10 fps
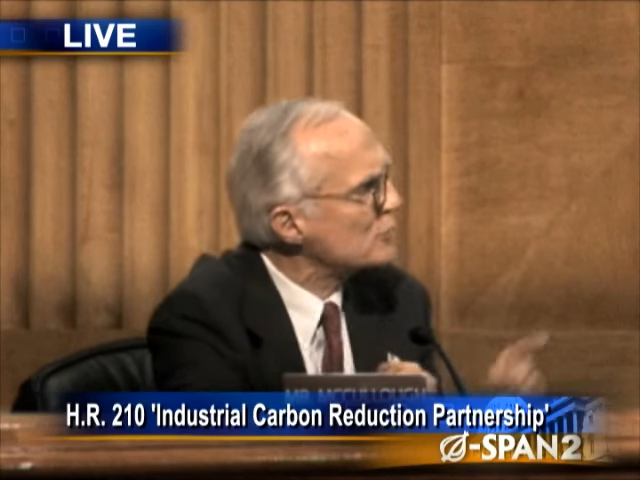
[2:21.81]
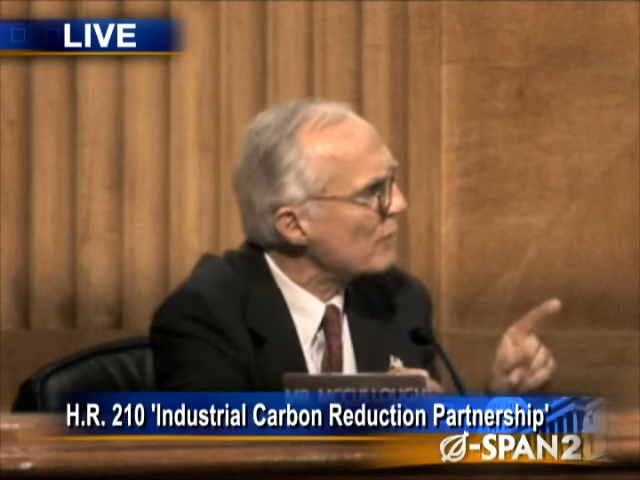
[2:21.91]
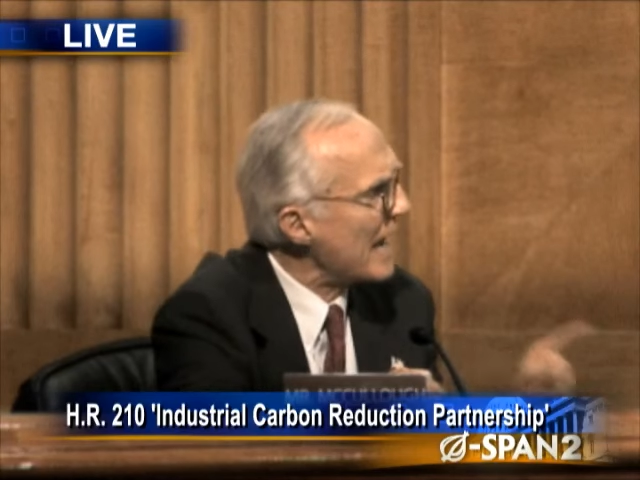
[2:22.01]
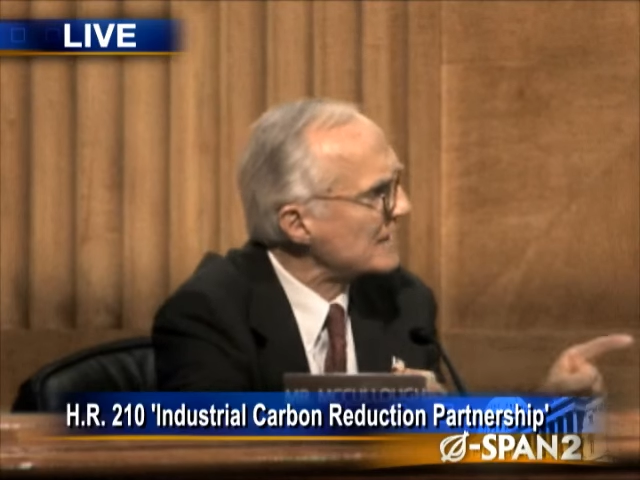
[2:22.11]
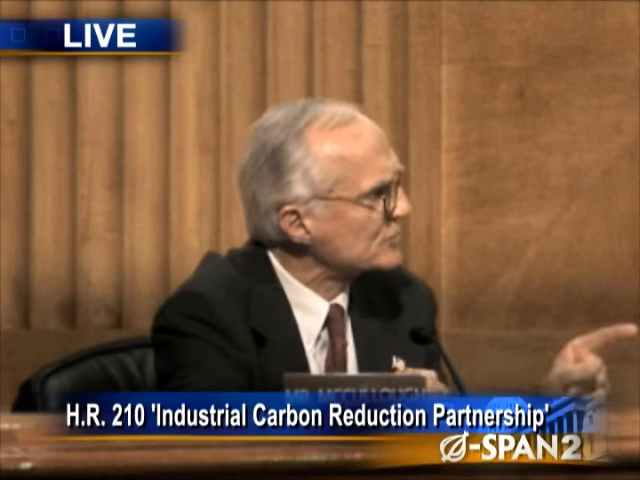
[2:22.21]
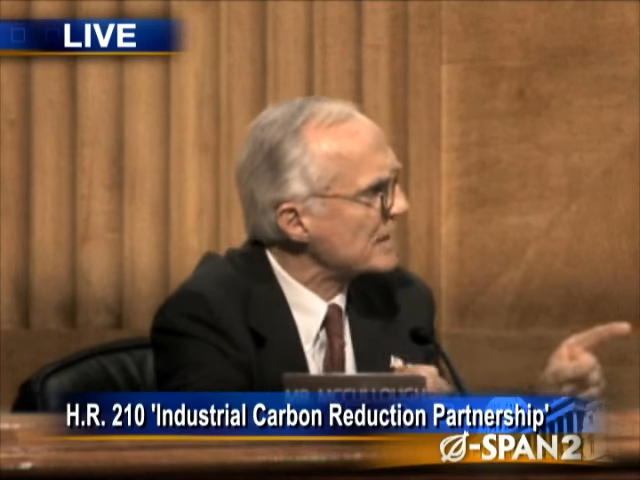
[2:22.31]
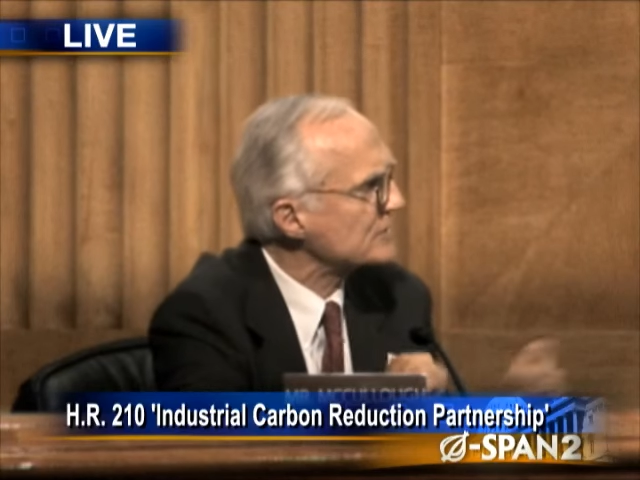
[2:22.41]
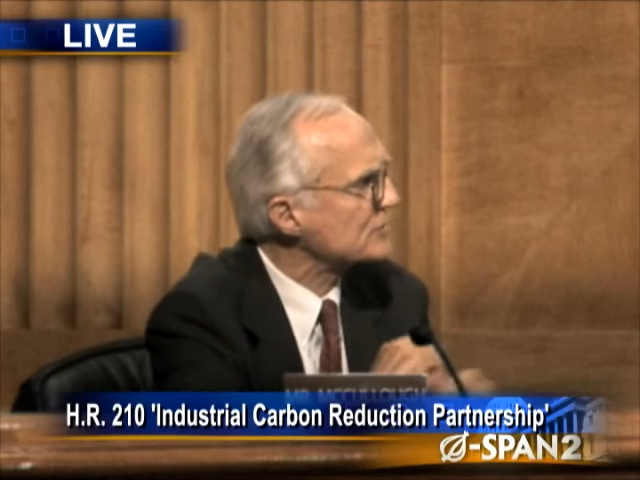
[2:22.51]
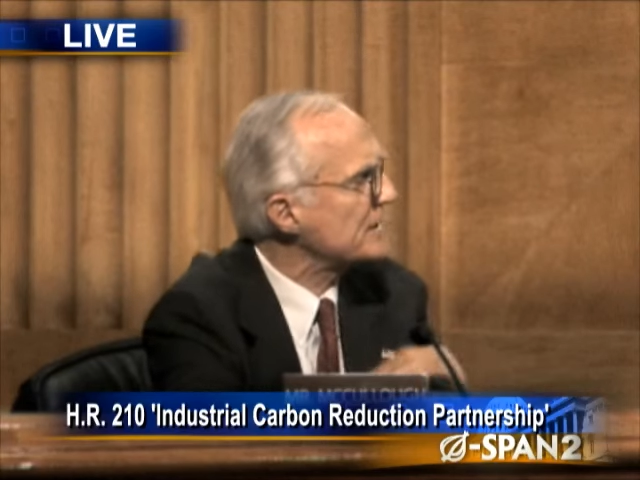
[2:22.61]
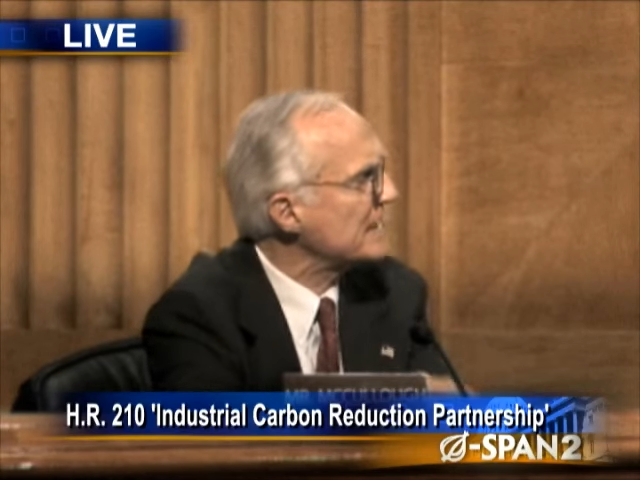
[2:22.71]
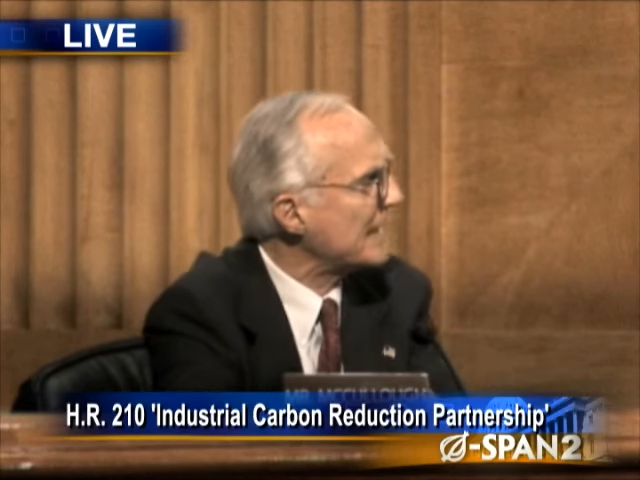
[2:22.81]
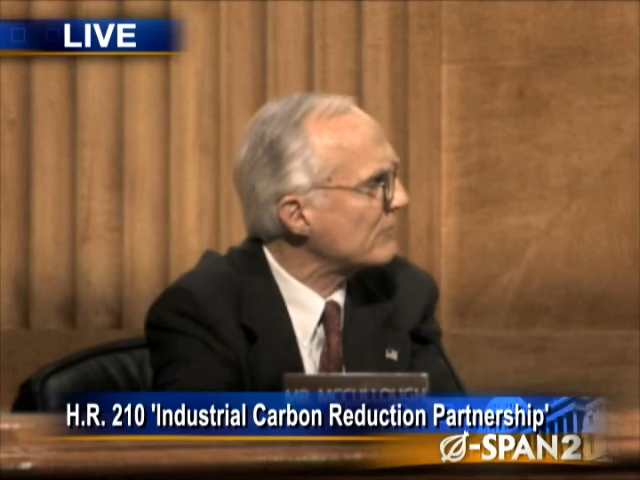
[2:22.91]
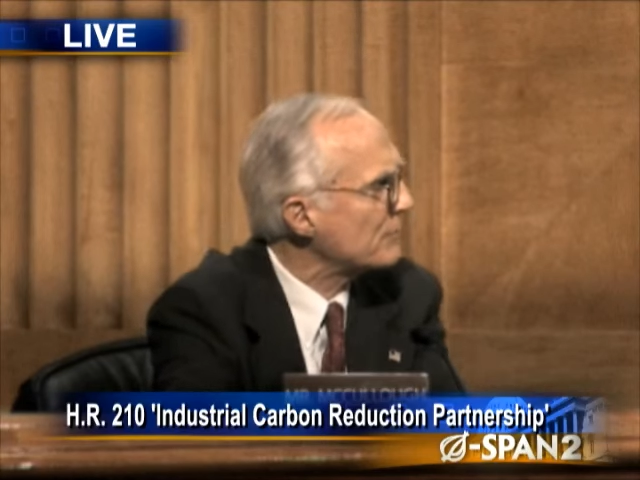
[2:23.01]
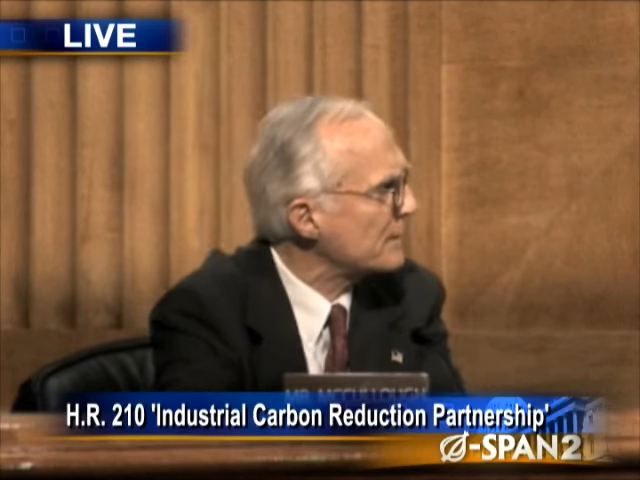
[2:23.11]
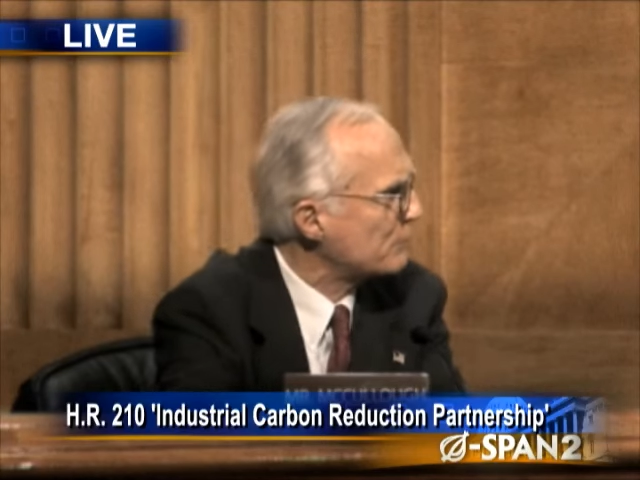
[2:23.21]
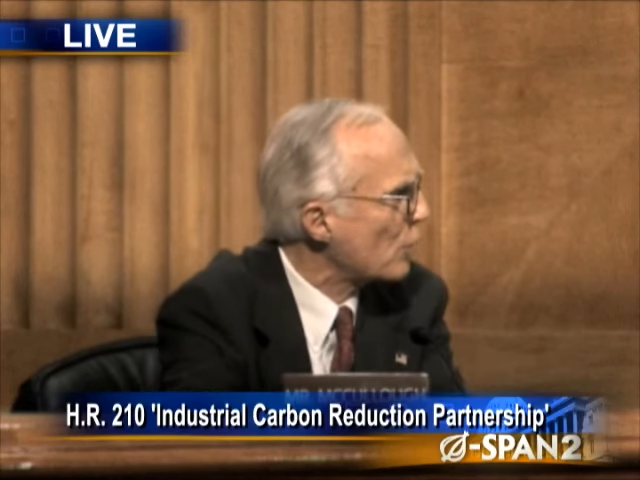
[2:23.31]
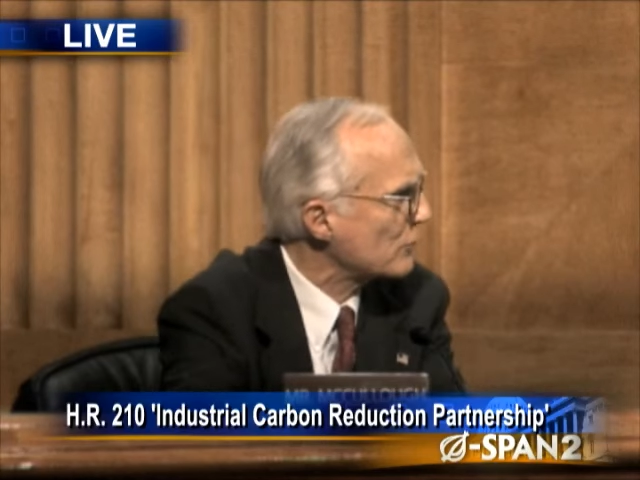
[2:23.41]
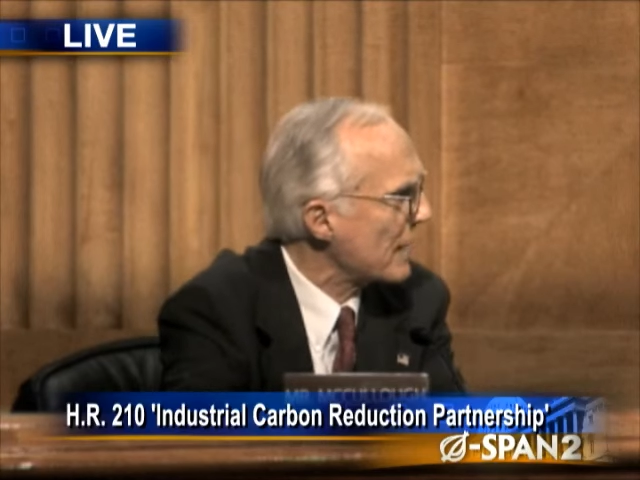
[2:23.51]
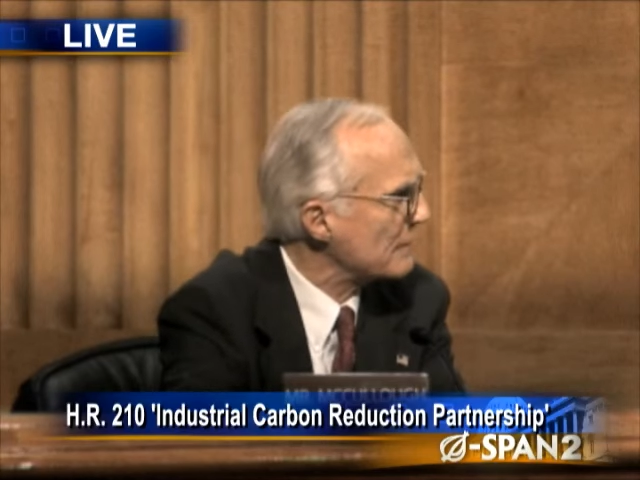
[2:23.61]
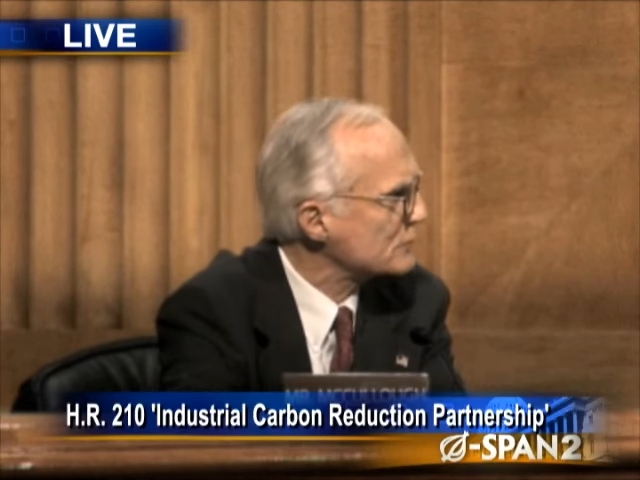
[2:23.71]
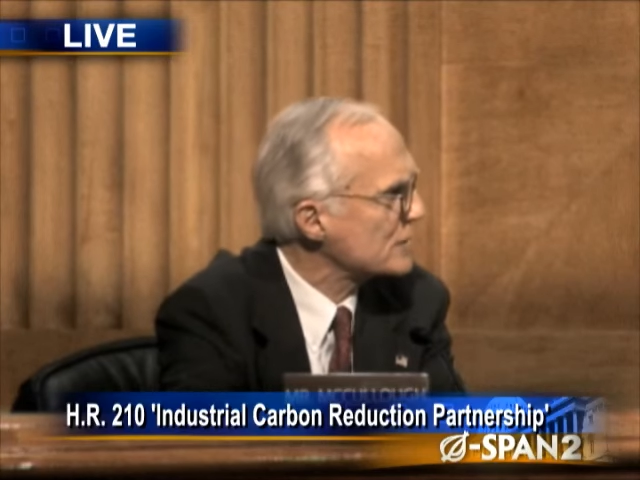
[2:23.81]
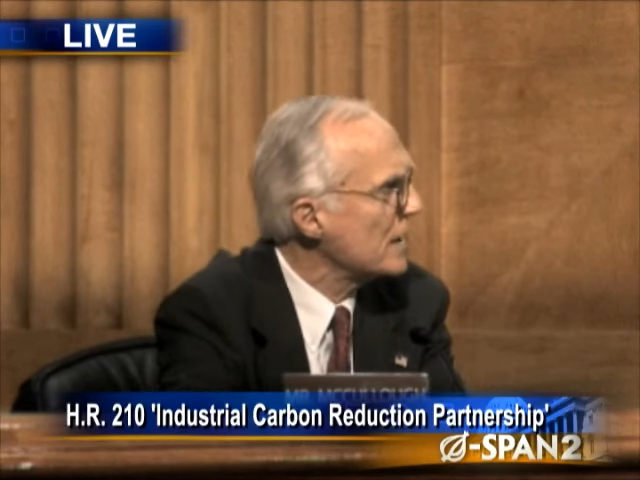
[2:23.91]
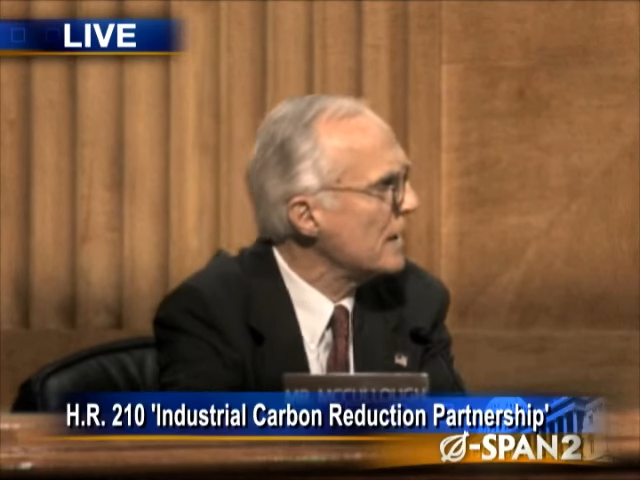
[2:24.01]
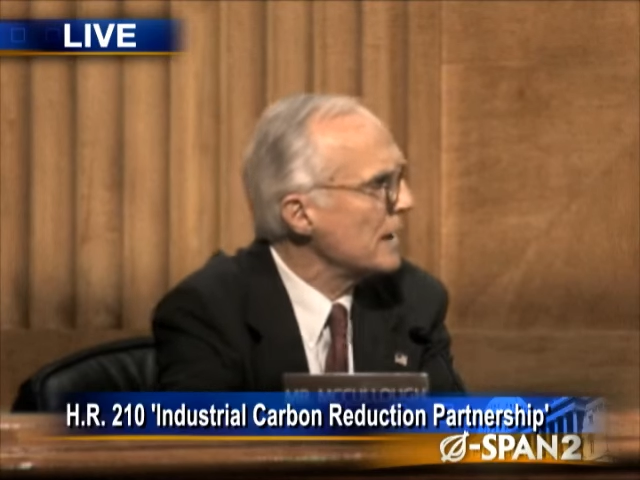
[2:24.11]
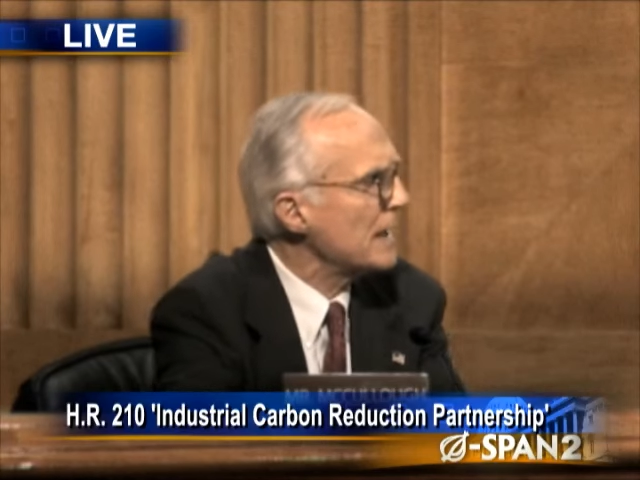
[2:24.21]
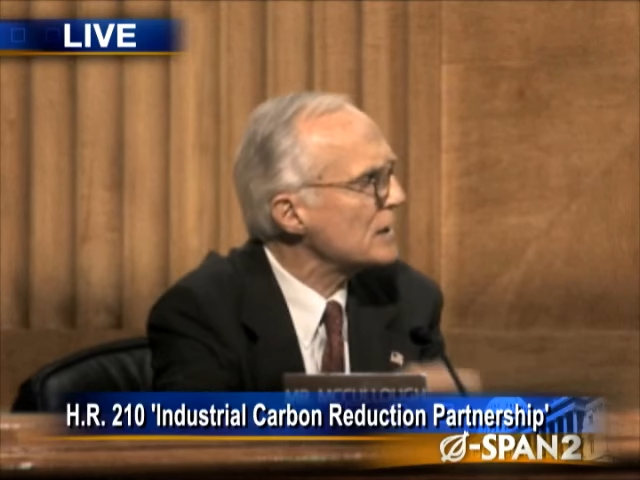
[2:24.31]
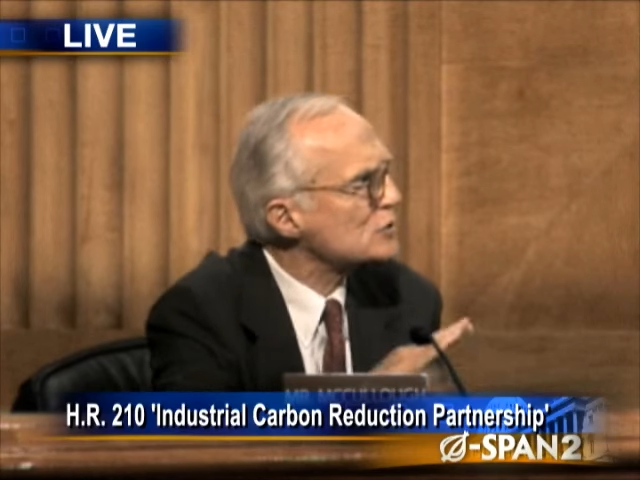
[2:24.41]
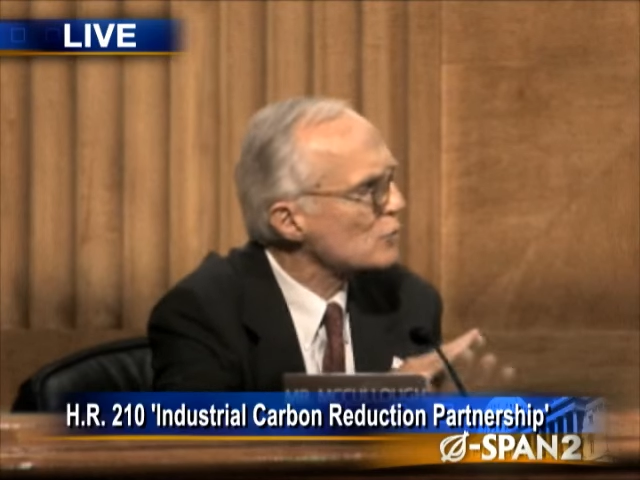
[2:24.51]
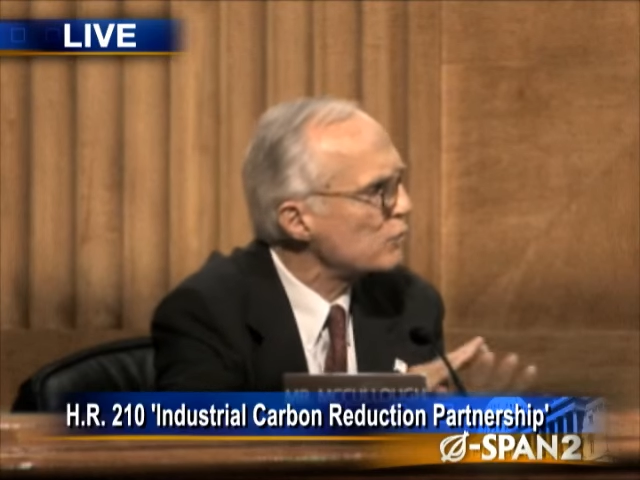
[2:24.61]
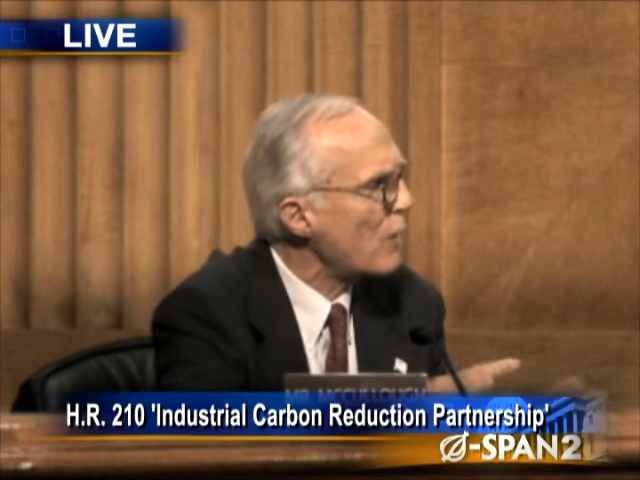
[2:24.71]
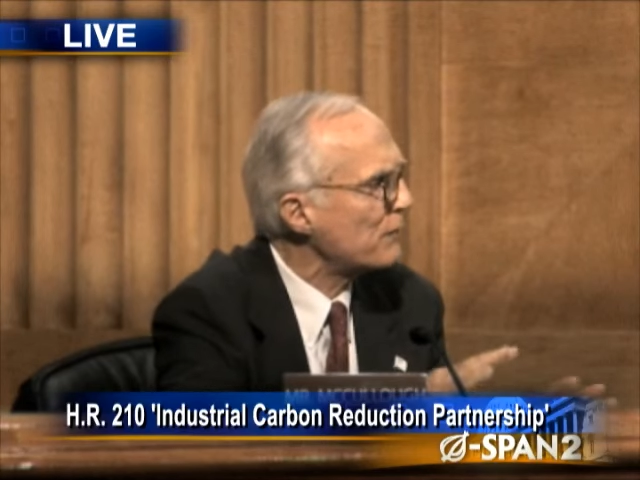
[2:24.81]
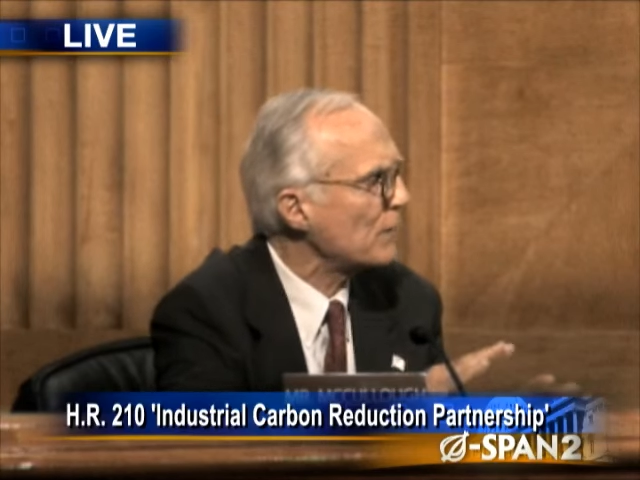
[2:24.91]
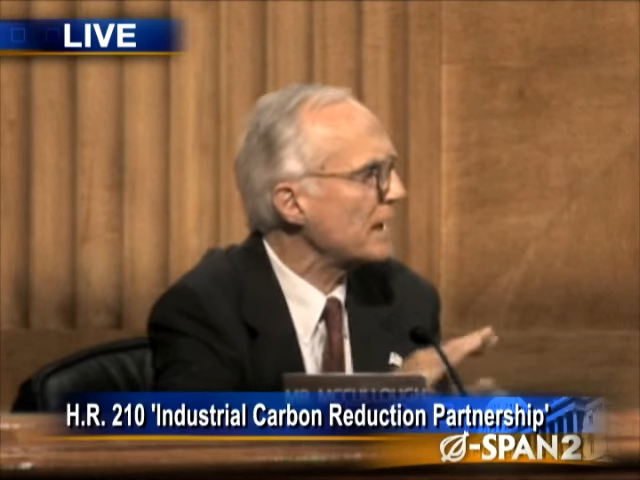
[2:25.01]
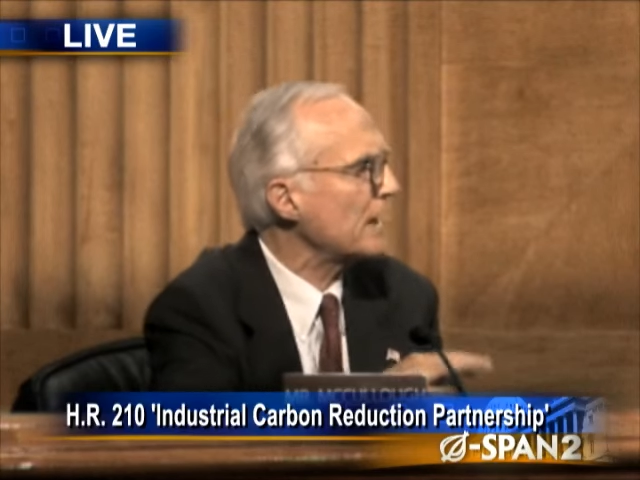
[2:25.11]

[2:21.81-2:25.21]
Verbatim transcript: to access city government programs. It is woefully